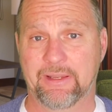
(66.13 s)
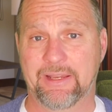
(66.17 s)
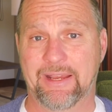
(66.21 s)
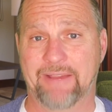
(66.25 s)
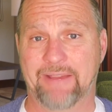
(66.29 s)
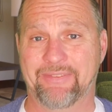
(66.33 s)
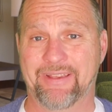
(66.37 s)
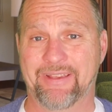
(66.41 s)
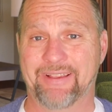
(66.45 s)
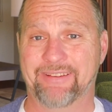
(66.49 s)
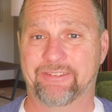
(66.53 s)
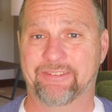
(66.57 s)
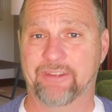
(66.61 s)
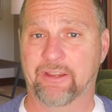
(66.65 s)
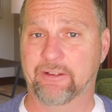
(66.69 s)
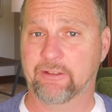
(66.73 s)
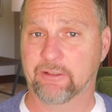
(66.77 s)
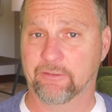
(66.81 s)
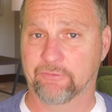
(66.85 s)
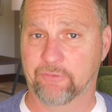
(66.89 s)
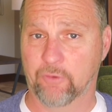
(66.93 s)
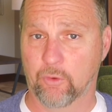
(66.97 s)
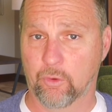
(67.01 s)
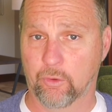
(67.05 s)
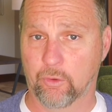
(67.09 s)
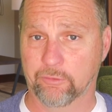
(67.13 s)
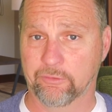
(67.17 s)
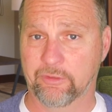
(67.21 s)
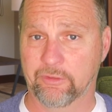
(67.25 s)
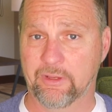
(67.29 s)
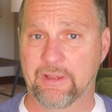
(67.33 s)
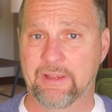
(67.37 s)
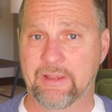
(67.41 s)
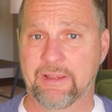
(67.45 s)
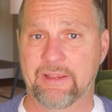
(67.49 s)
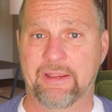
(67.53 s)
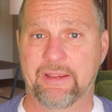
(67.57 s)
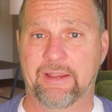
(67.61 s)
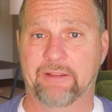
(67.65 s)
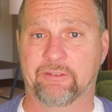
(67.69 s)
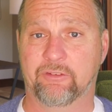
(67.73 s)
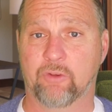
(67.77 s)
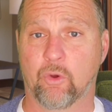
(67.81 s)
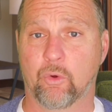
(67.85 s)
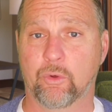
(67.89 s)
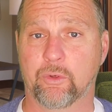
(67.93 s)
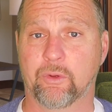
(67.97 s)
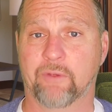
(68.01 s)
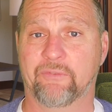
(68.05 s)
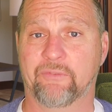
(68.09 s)
If that sector folds, it's
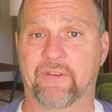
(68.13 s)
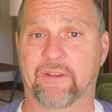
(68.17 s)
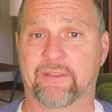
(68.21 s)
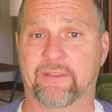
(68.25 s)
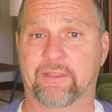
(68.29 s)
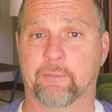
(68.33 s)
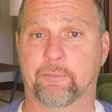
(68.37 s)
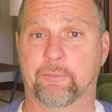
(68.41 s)
going to affect